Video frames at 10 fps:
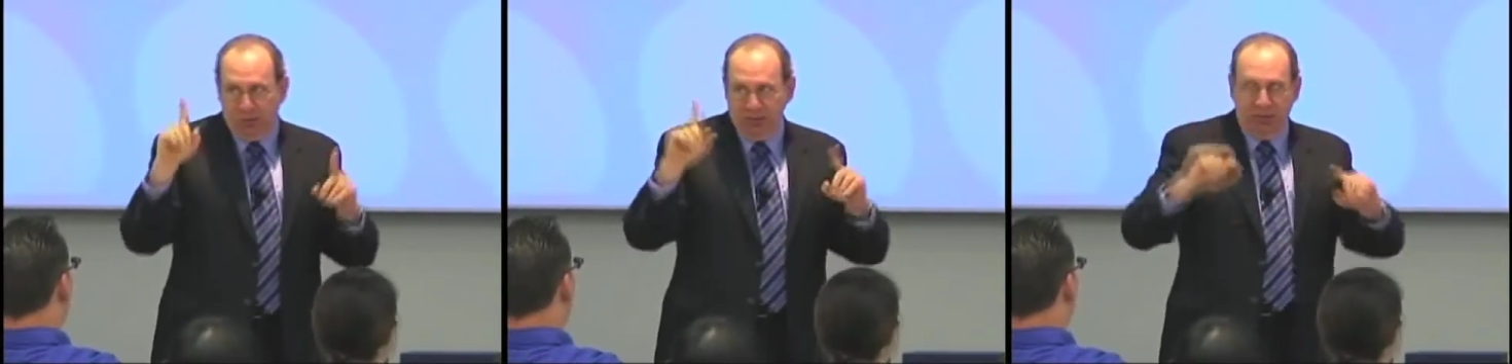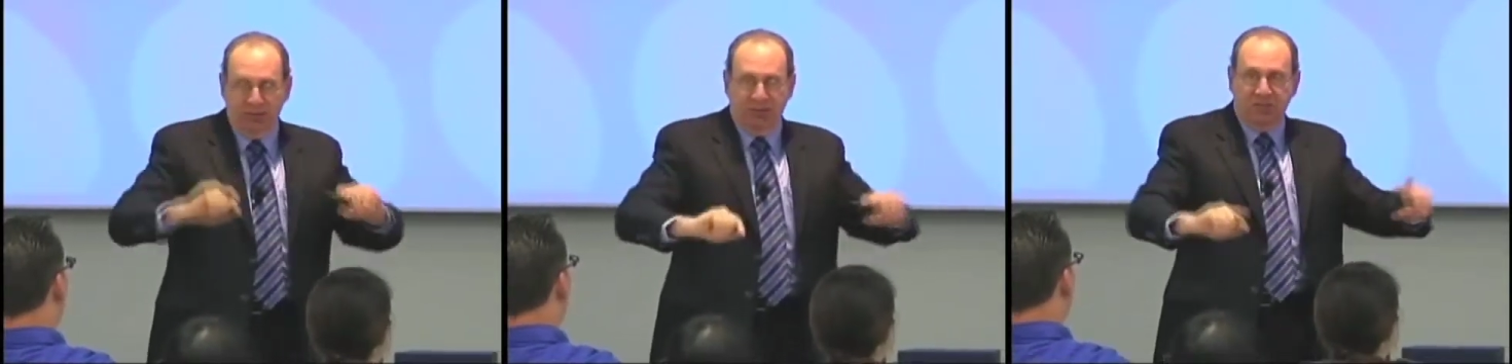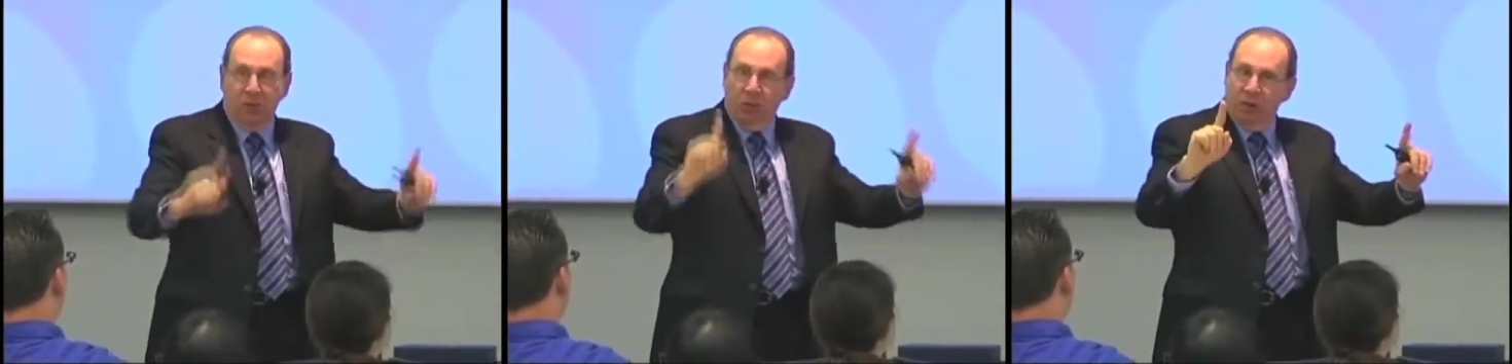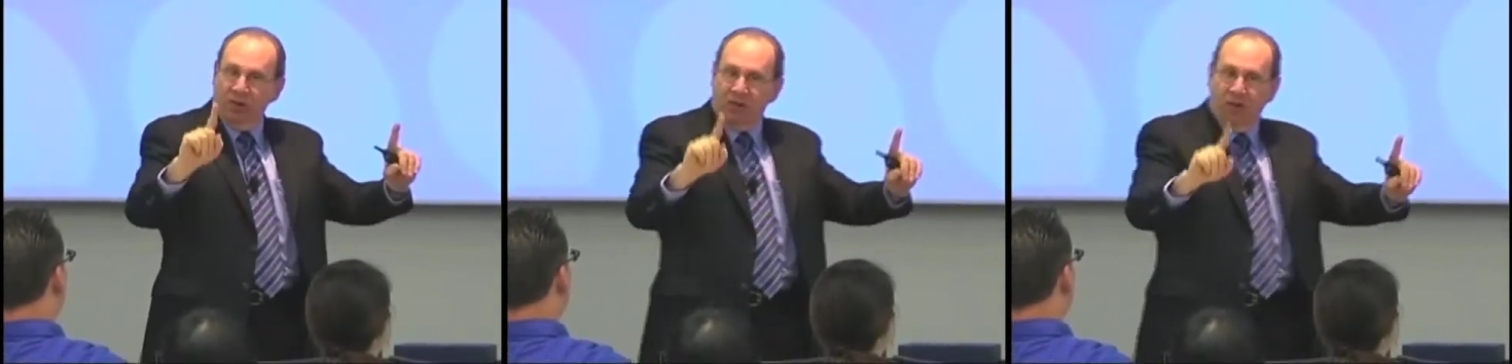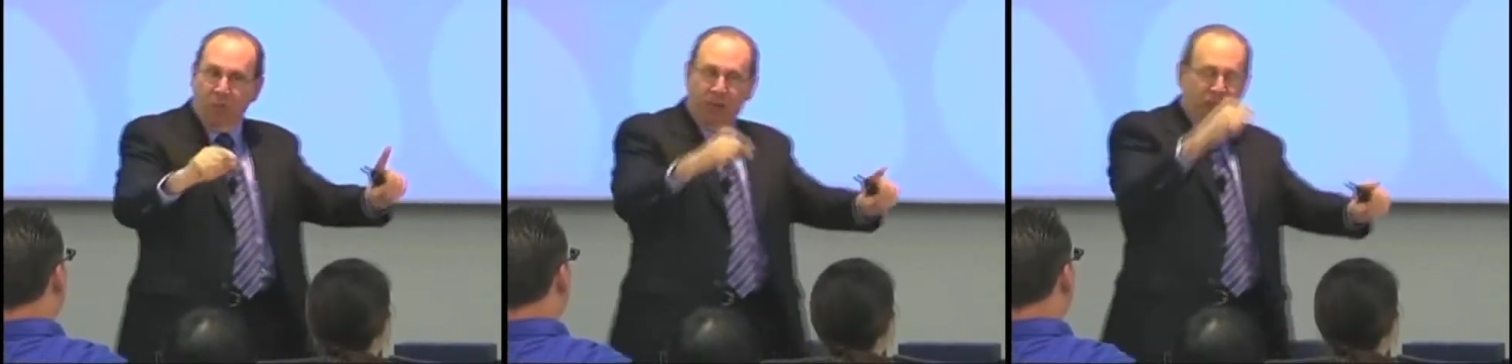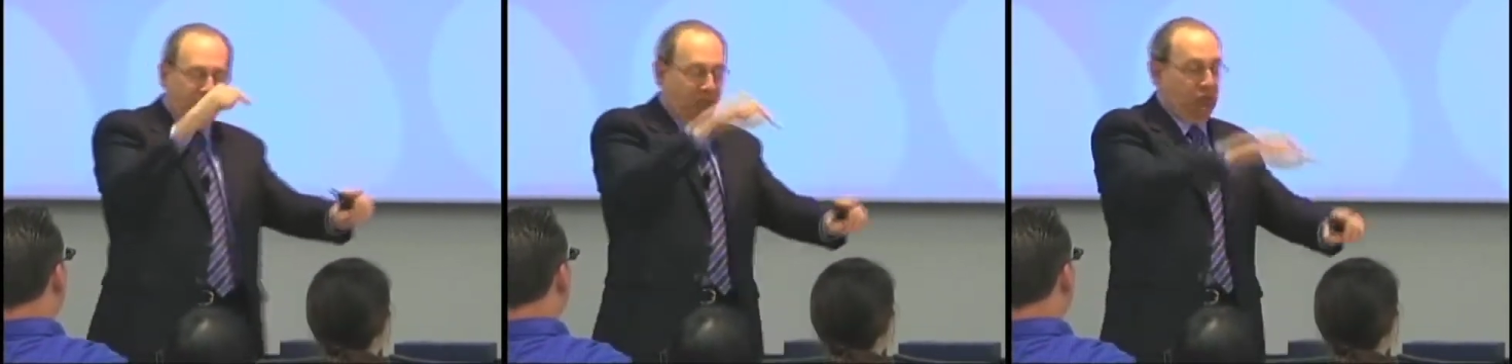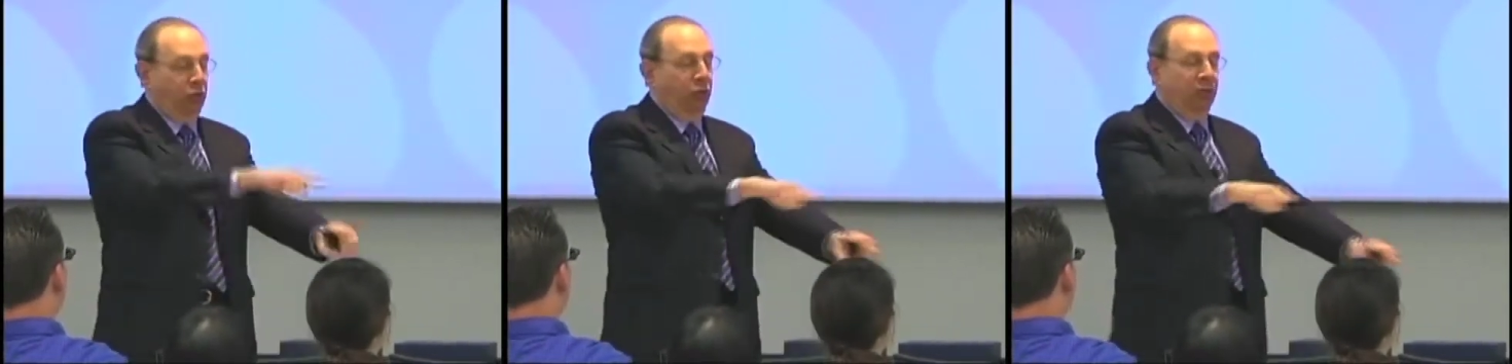listen to this, the only way to solve the puzzle is
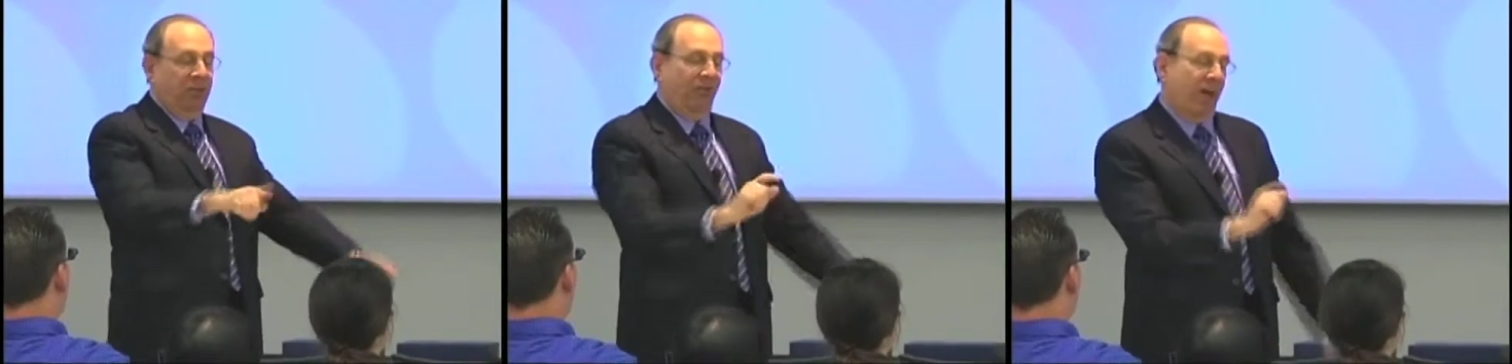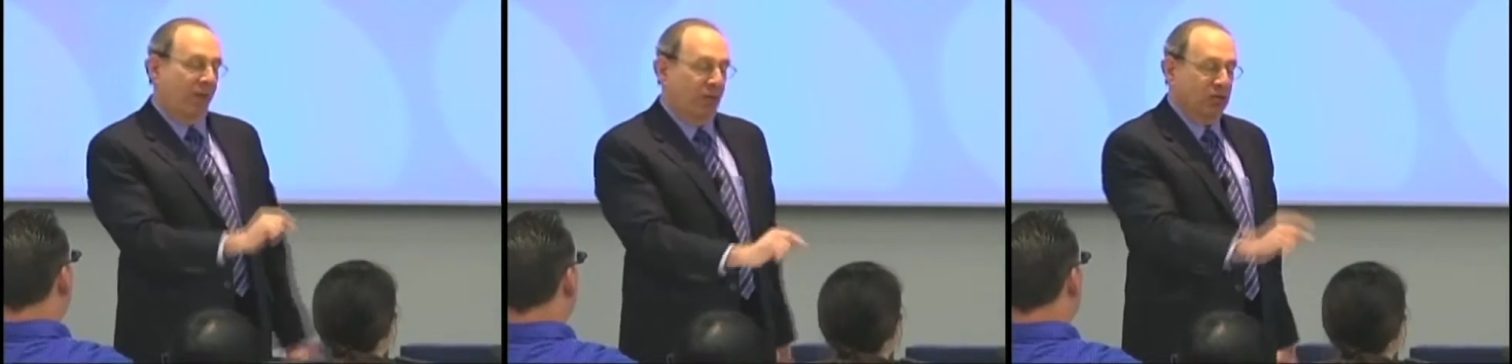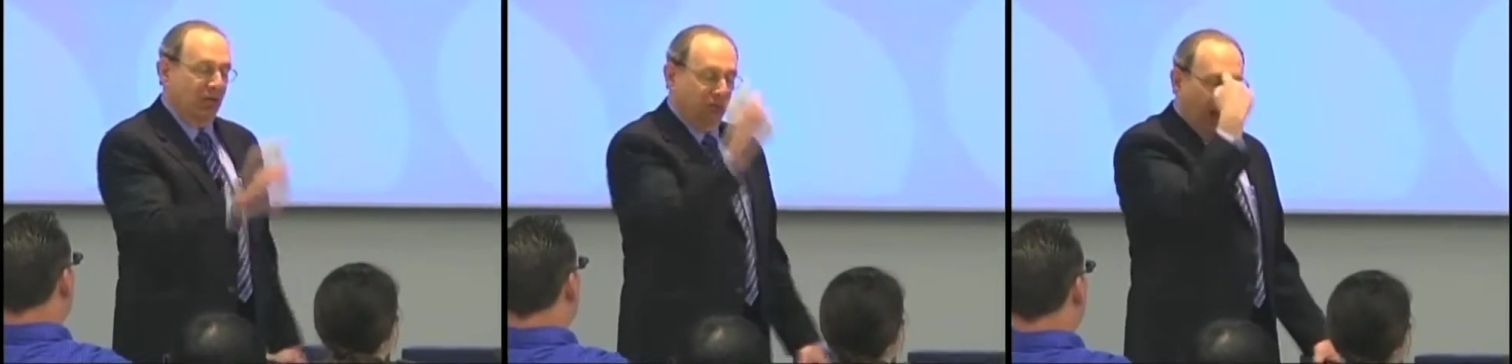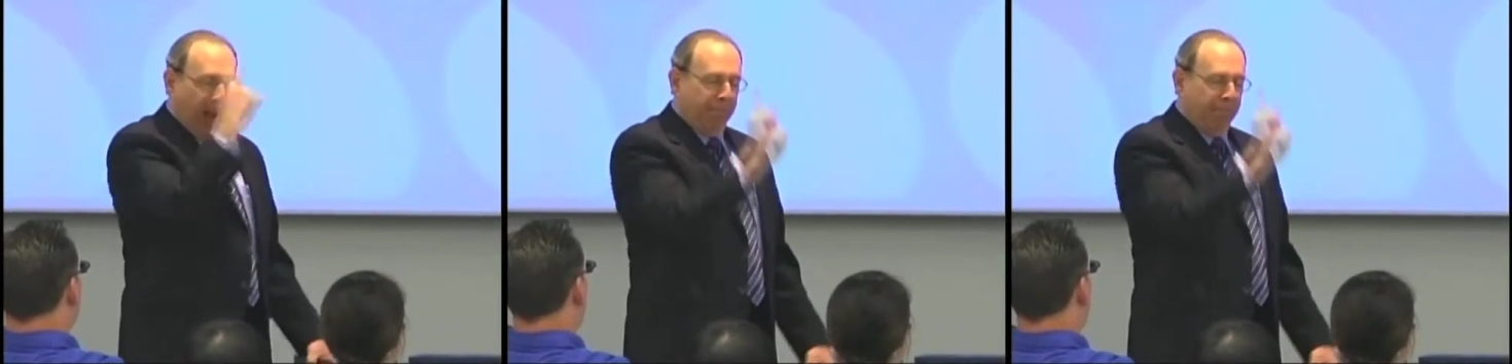to look at the five objects,